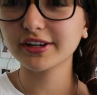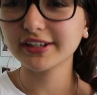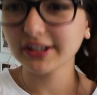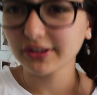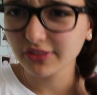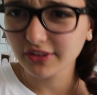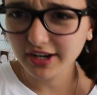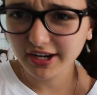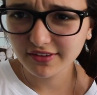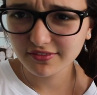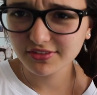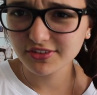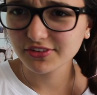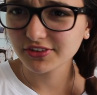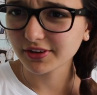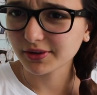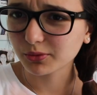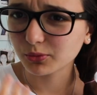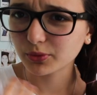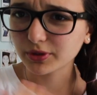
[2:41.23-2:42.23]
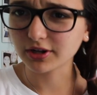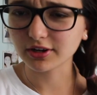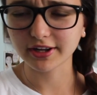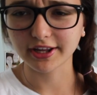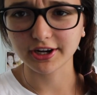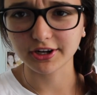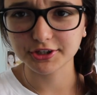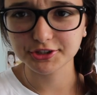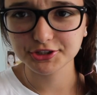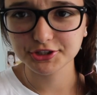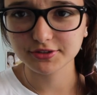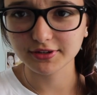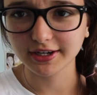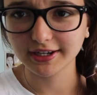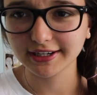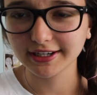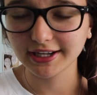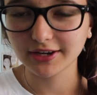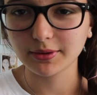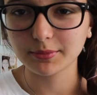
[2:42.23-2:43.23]
Okay, now that I have this like weird hairdo
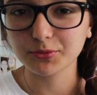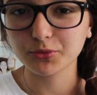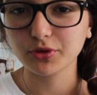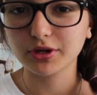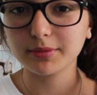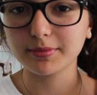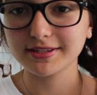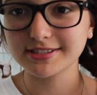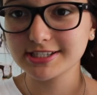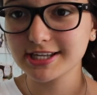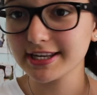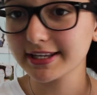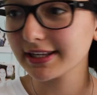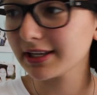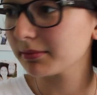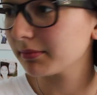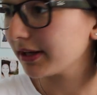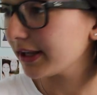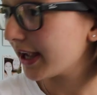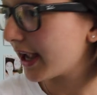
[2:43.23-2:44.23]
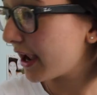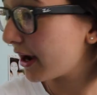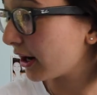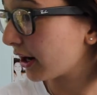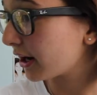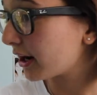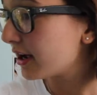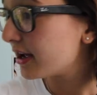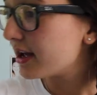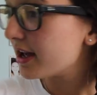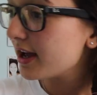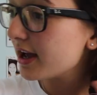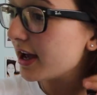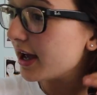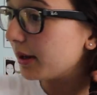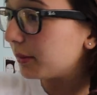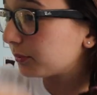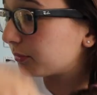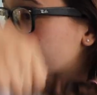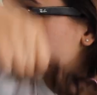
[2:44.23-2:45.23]
right now, I'm going to be taking my hair and